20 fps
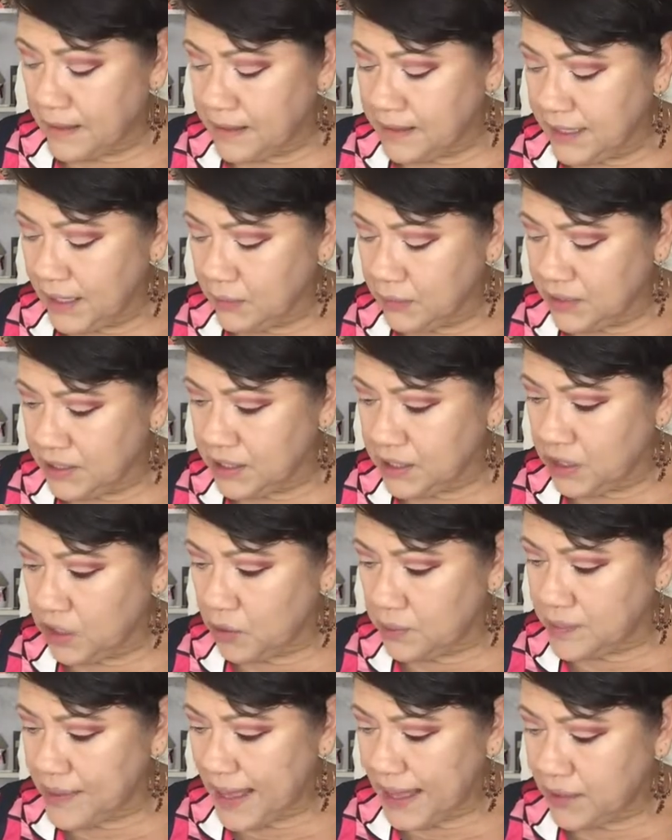Yeah, we're going to
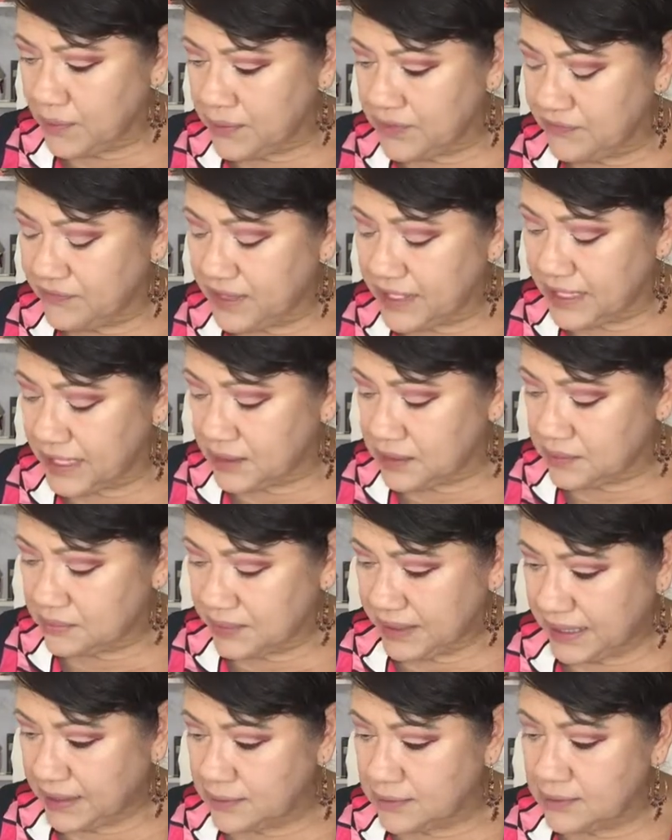go back with Vanilla
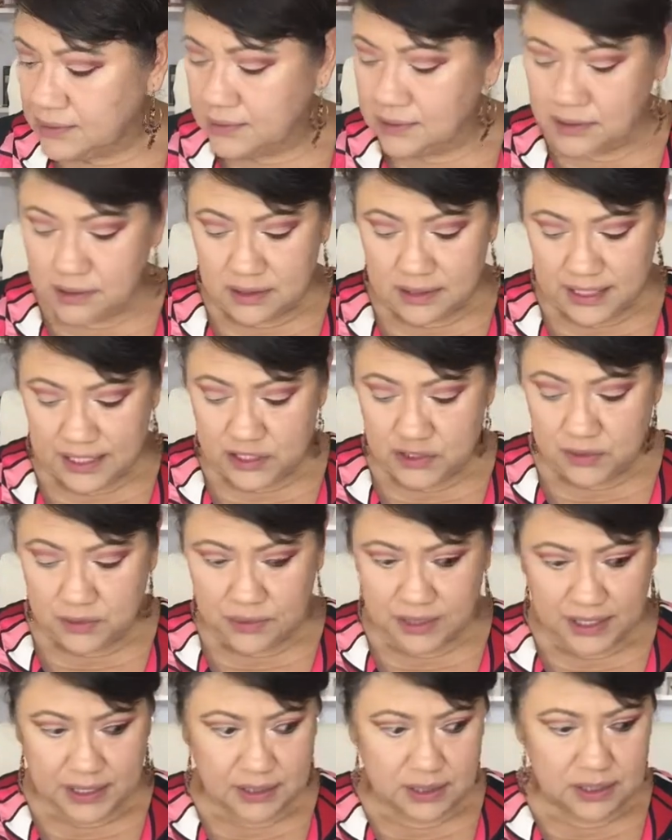Bean. That's what
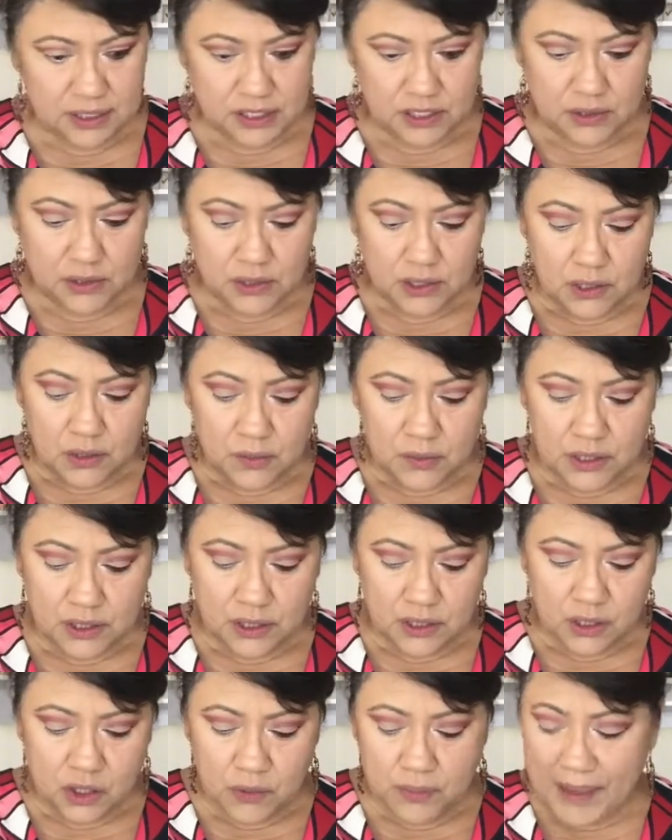we're going to do. We're
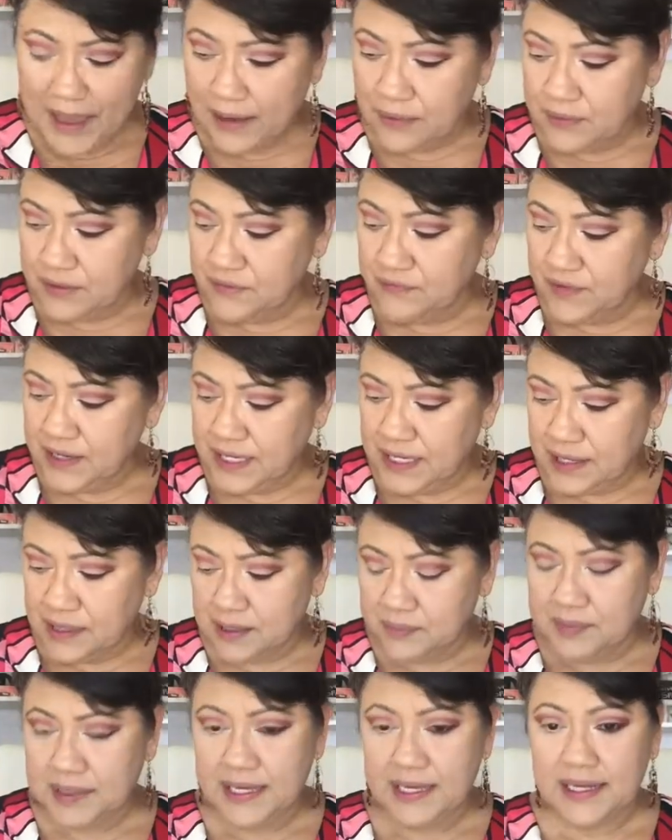going to go back with
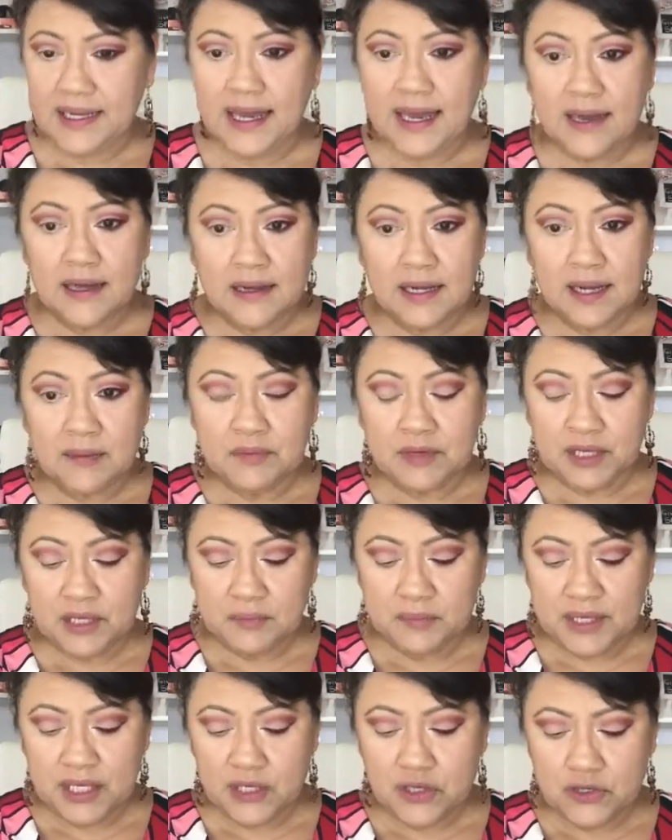Vanilla Bean, and I'm going
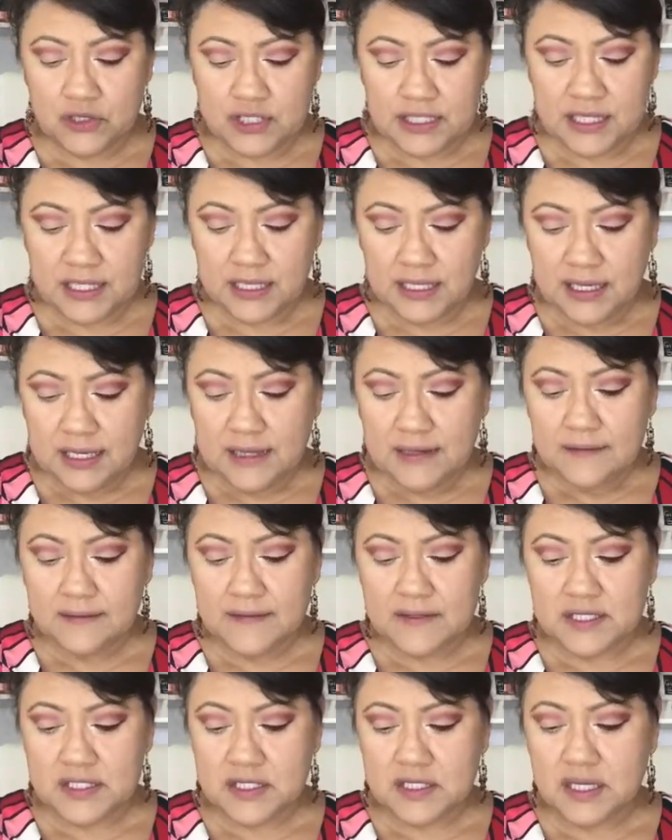to be using
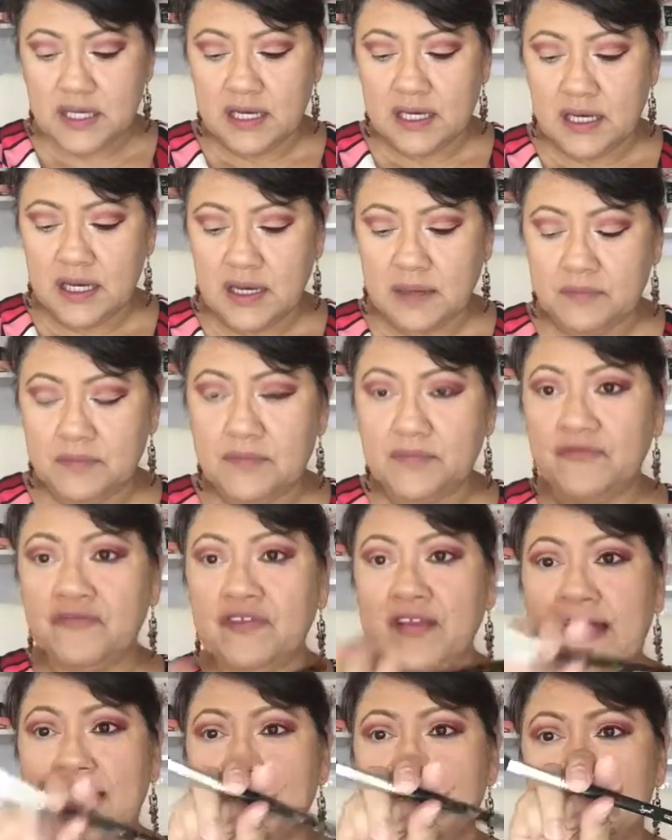this um,
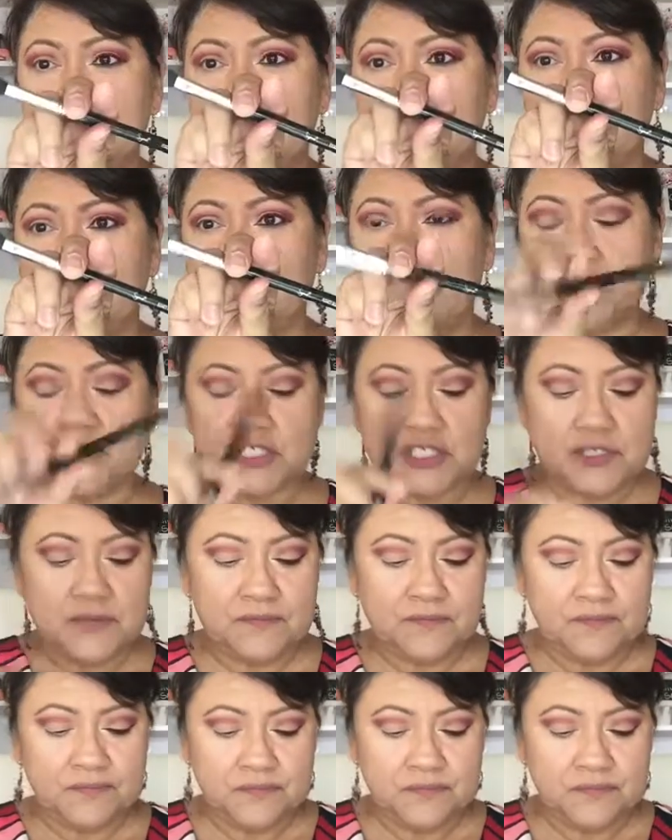flat shader brush.